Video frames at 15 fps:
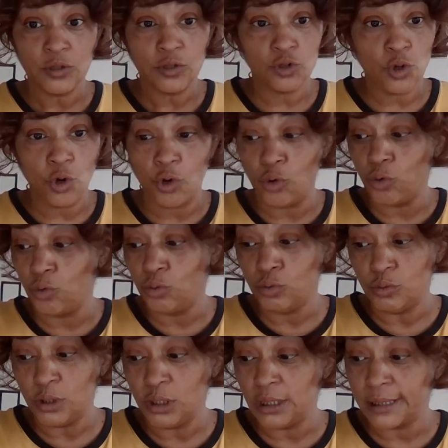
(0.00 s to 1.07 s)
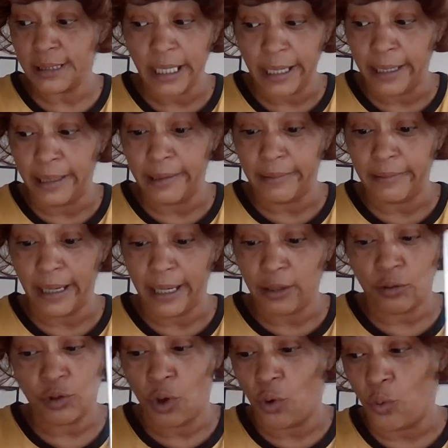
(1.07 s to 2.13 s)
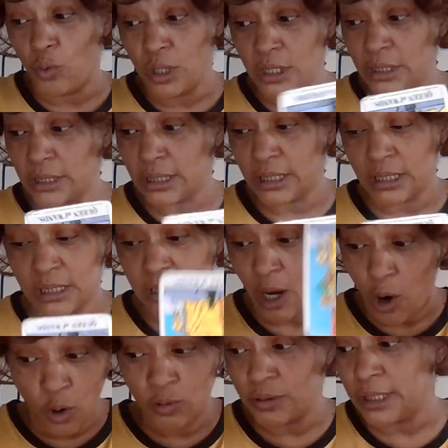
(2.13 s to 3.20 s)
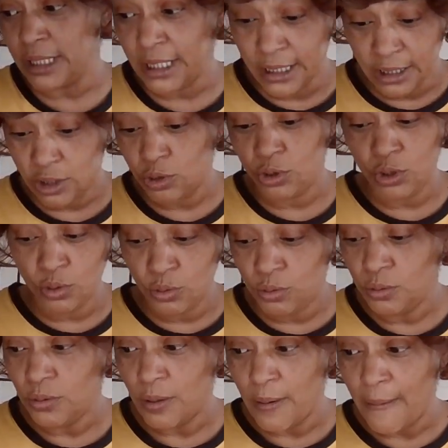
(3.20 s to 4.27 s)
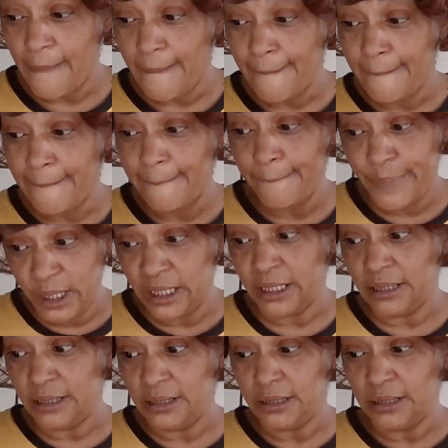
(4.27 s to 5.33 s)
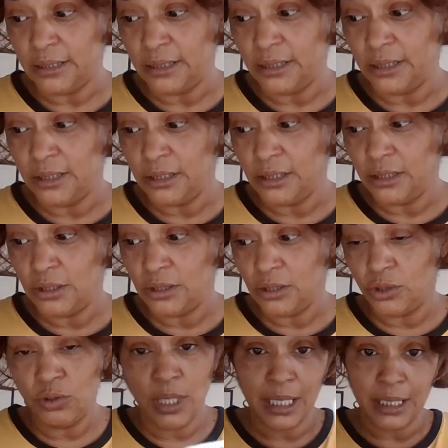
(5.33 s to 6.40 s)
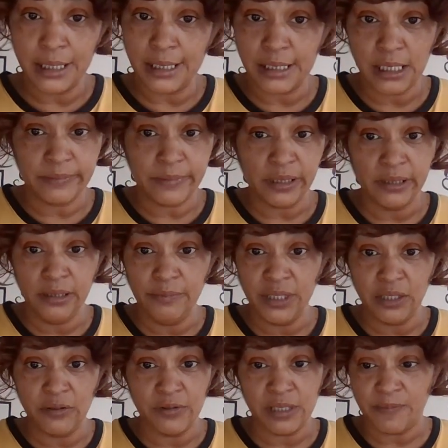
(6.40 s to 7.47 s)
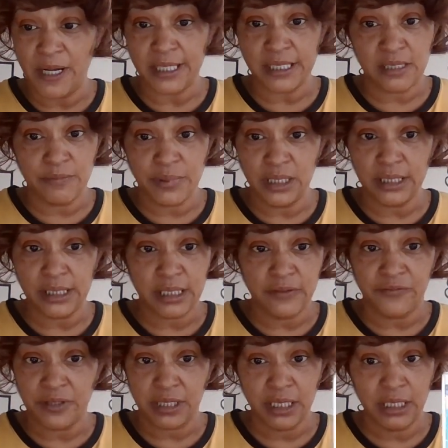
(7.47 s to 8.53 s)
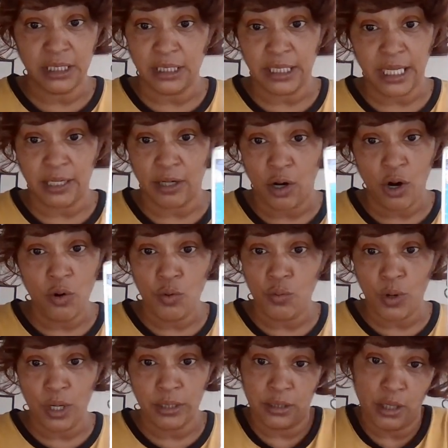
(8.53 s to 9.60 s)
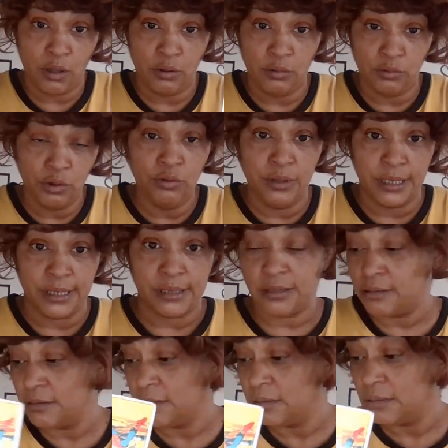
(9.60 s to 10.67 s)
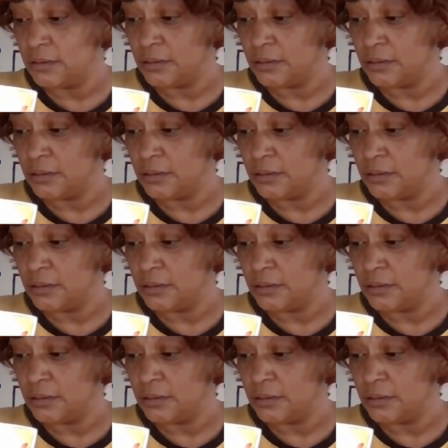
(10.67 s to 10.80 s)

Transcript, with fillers: So it's like, I don't know what this hoe did to you, but you got to accept a little bit of responsibility for thinking that a hoe wasn't going to do this.